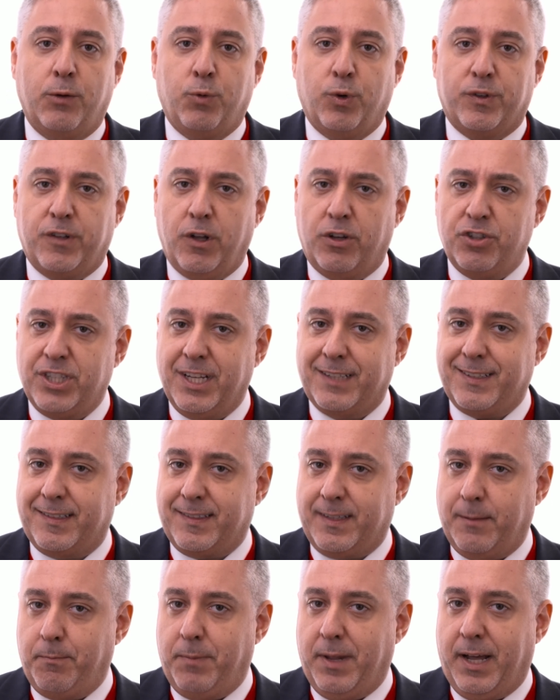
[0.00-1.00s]
was not just a
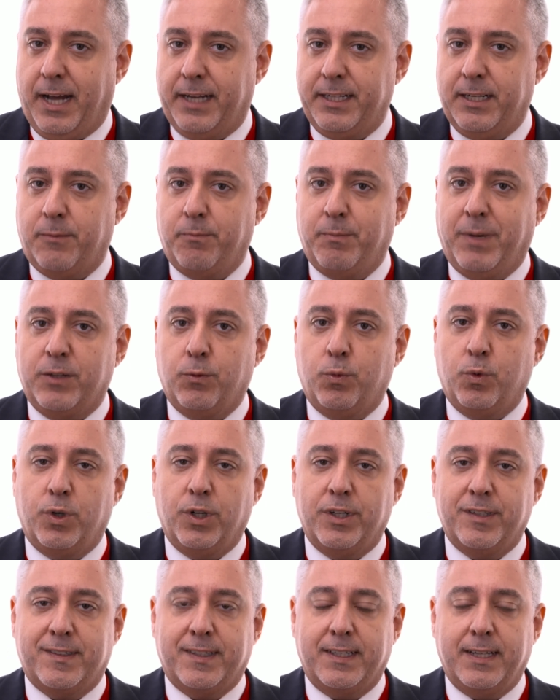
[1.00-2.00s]
supplier, but
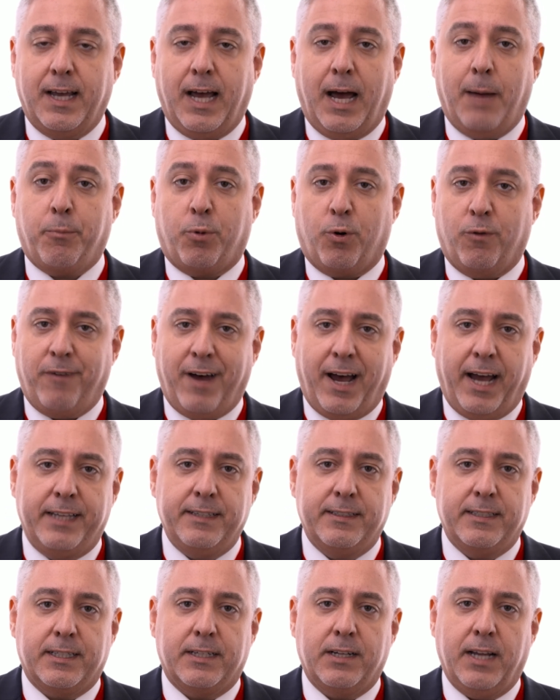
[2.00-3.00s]
was a
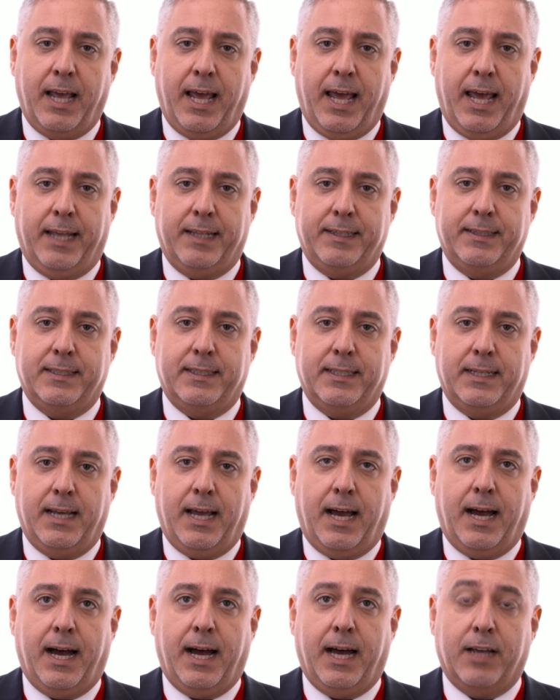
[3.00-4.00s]
provider and
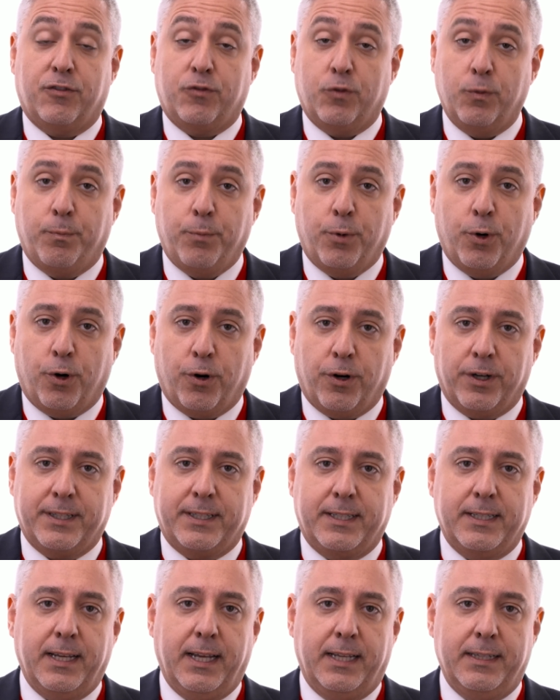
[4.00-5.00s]
support
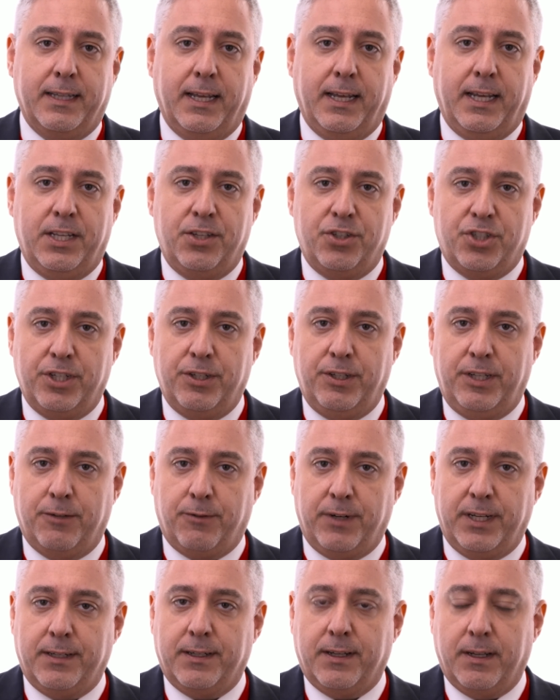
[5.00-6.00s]
in the
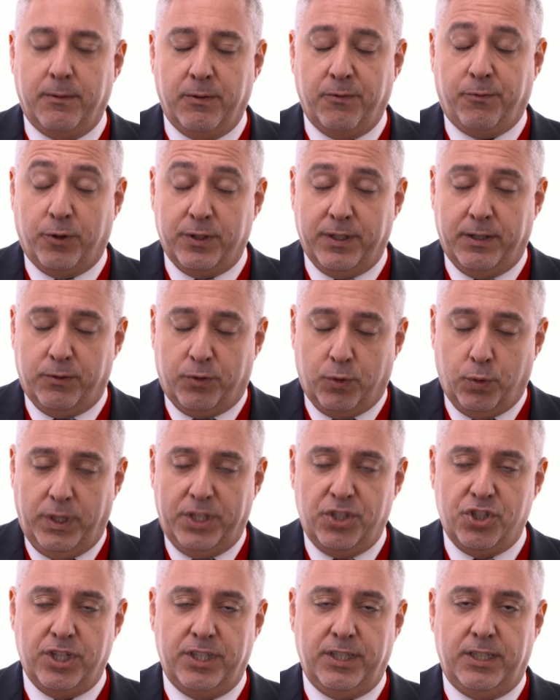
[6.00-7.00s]
engineering to
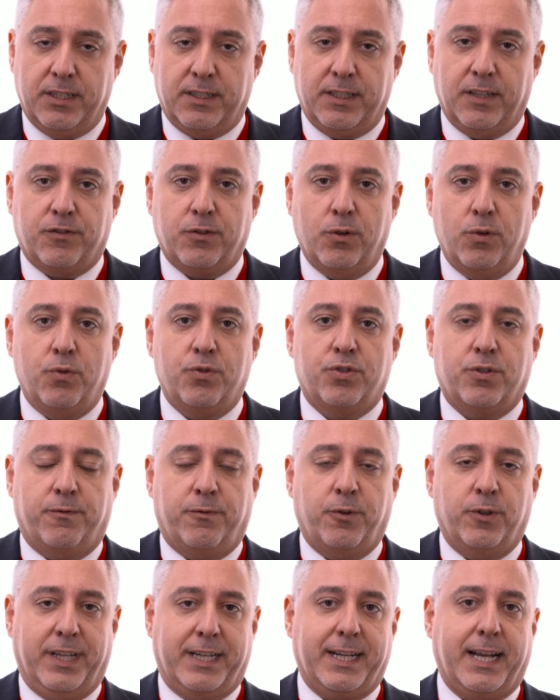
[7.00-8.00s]
engineer the solution
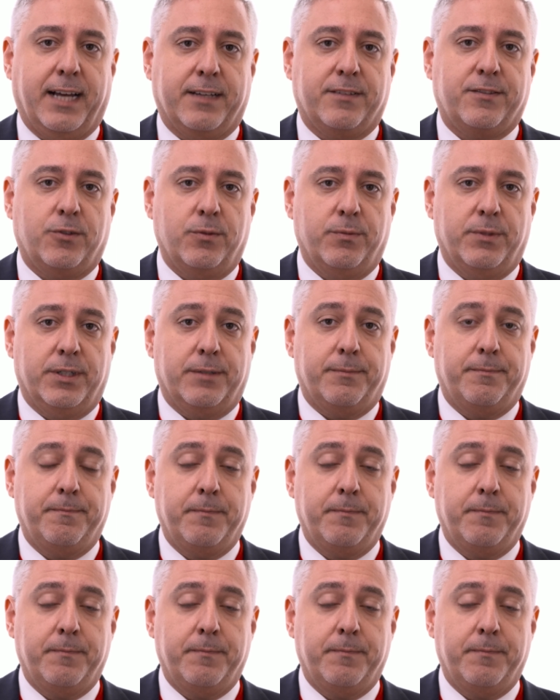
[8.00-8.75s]
for the customer.